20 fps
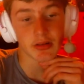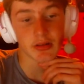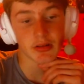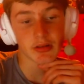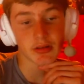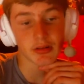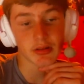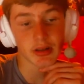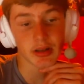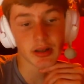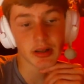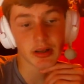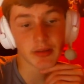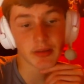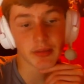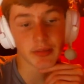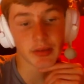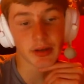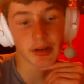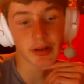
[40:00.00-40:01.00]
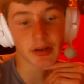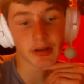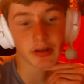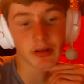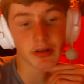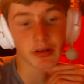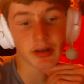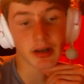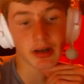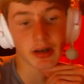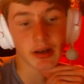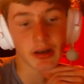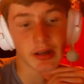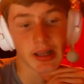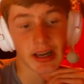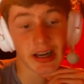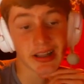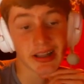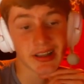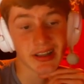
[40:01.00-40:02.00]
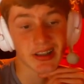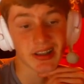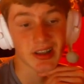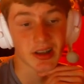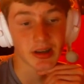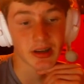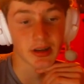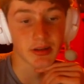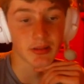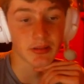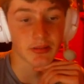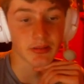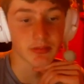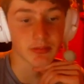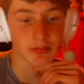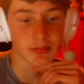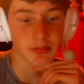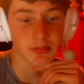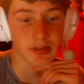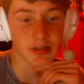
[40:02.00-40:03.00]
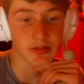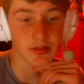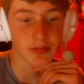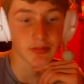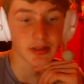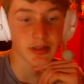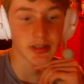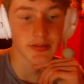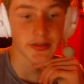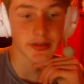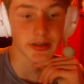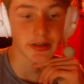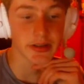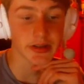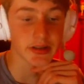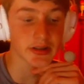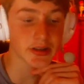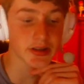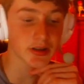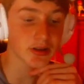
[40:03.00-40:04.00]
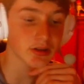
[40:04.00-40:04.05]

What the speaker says: they got a pretty good lineup. They got a decent lineup, some experience. So